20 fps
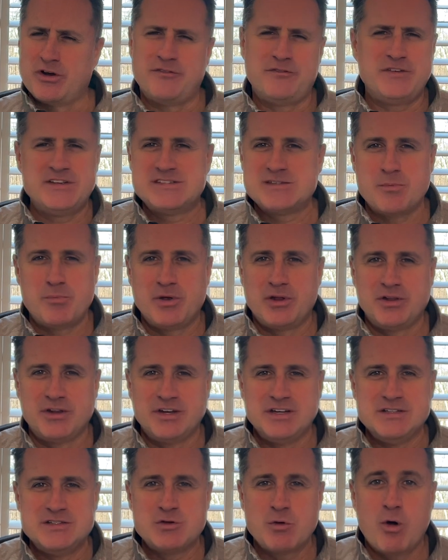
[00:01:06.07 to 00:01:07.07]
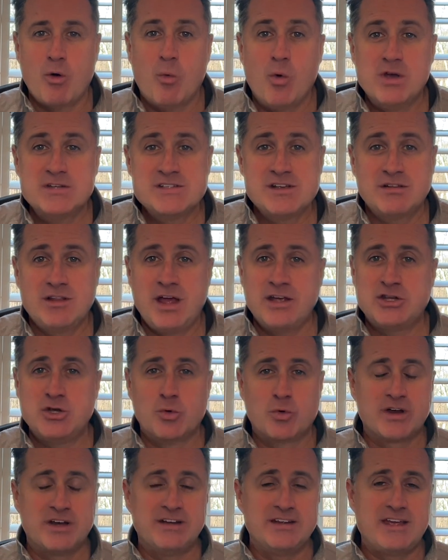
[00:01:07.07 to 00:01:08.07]
visibility. So it wasn't like you
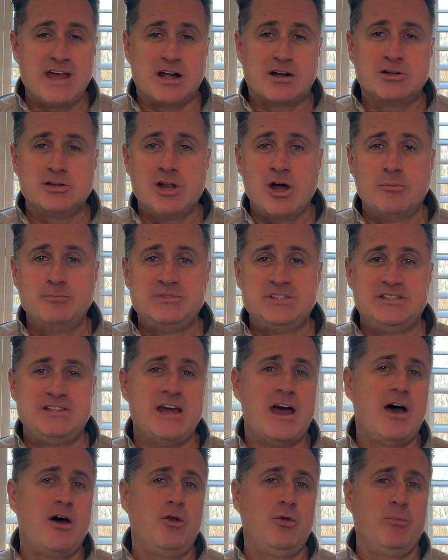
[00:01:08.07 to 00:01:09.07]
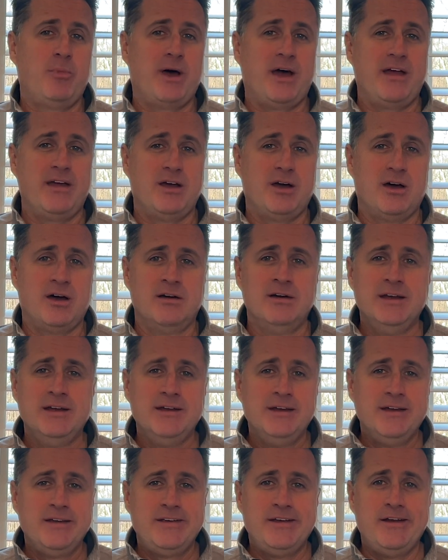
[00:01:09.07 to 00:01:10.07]
were going to get clubbed down by a
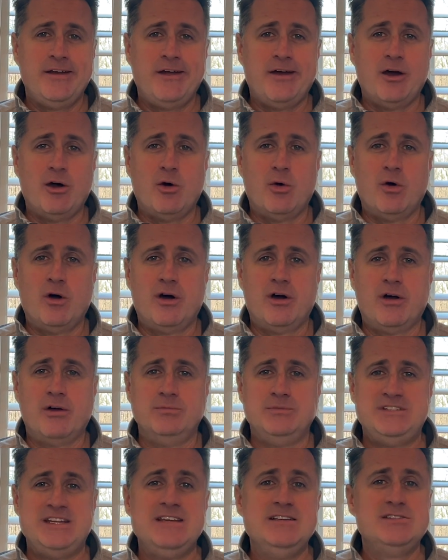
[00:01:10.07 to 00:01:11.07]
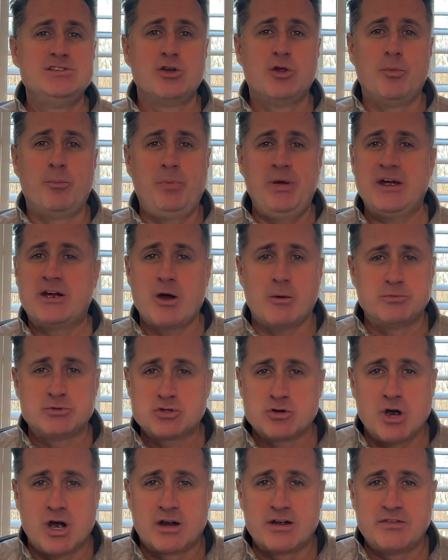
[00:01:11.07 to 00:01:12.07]
diesel pickup
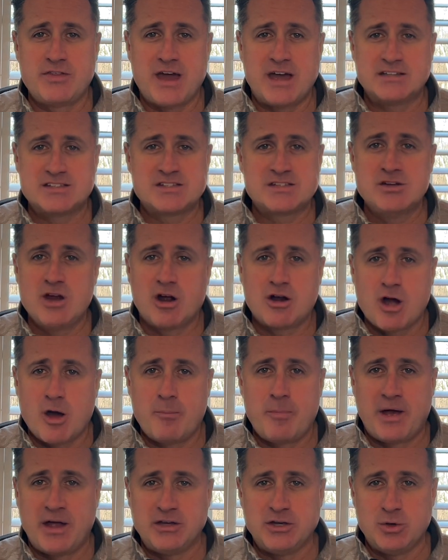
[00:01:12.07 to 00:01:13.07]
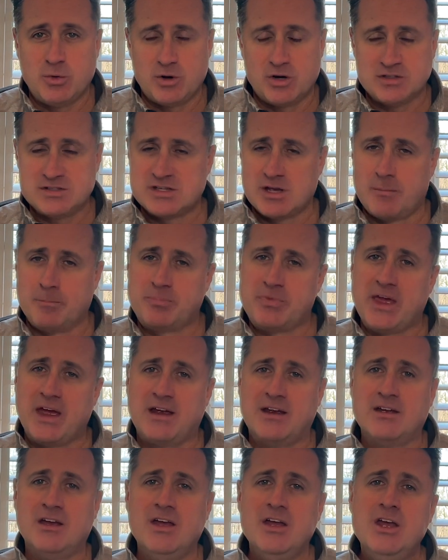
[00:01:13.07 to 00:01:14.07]
truck that snuck up on you or
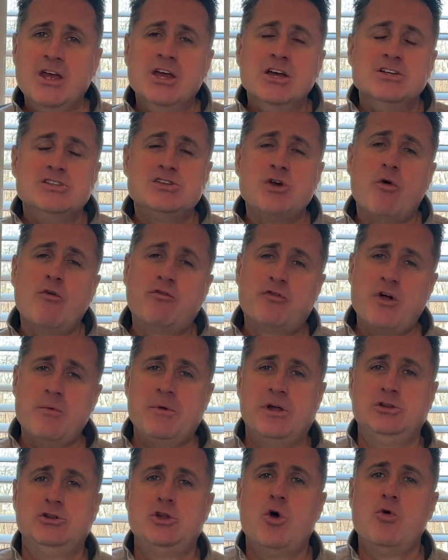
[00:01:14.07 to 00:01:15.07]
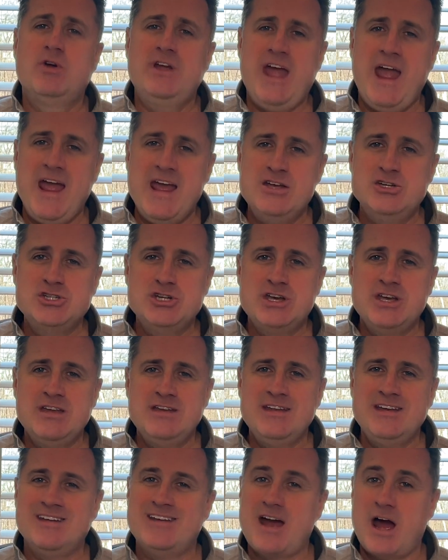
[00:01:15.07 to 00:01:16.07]
something. So from a
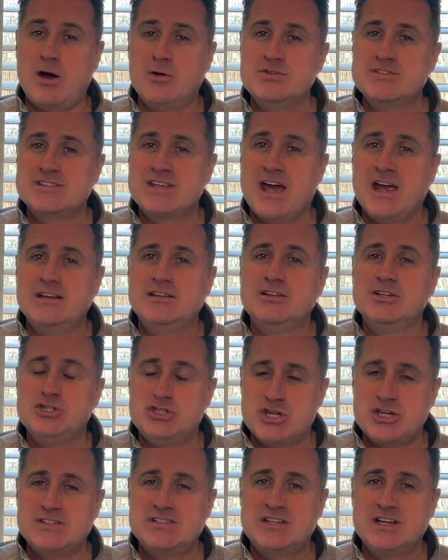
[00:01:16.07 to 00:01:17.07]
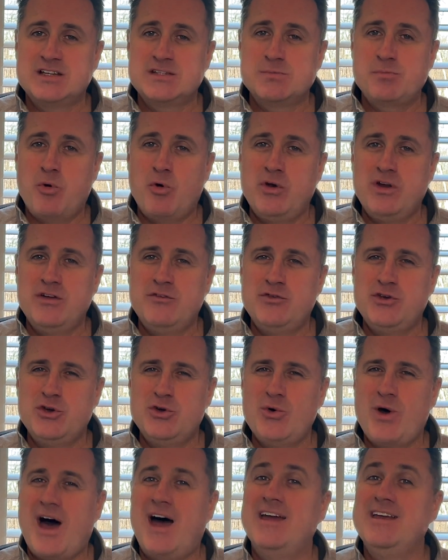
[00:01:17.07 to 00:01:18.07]
location and outside logistics point of
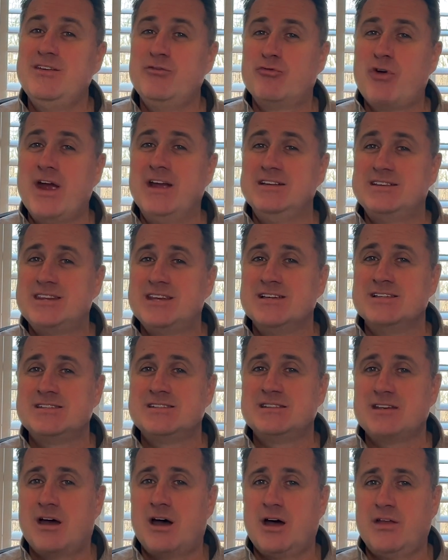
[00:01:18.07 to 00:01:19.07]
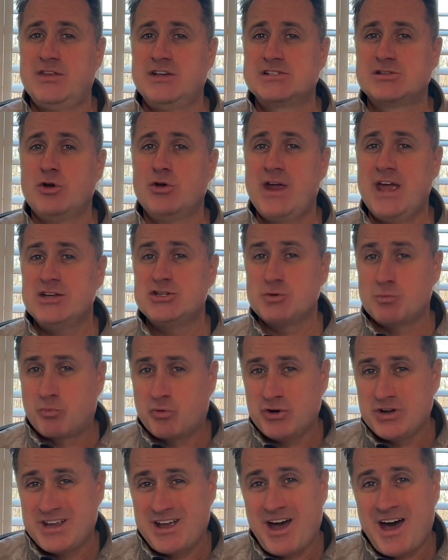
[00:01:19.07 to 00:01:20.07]
view, I rate this location
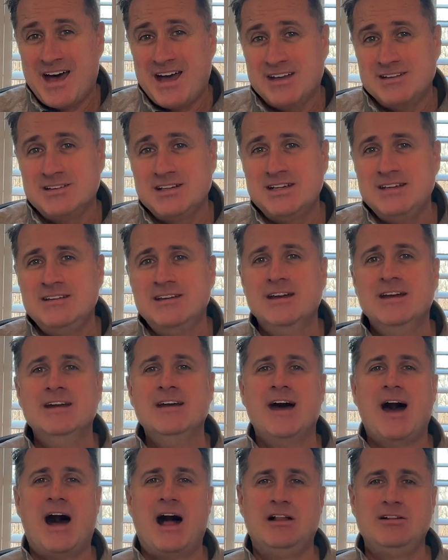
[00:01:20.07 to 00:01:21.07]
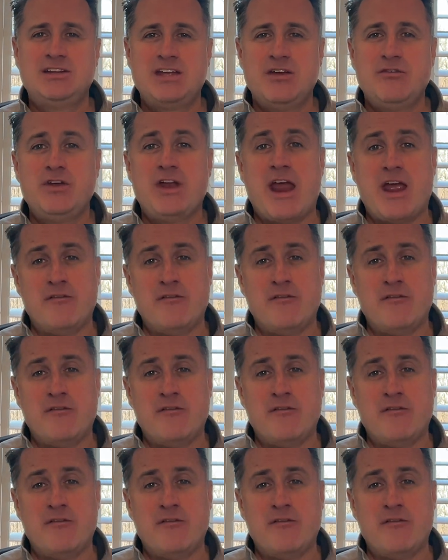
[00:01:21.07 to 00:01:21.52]
pretty highly. I'll give it a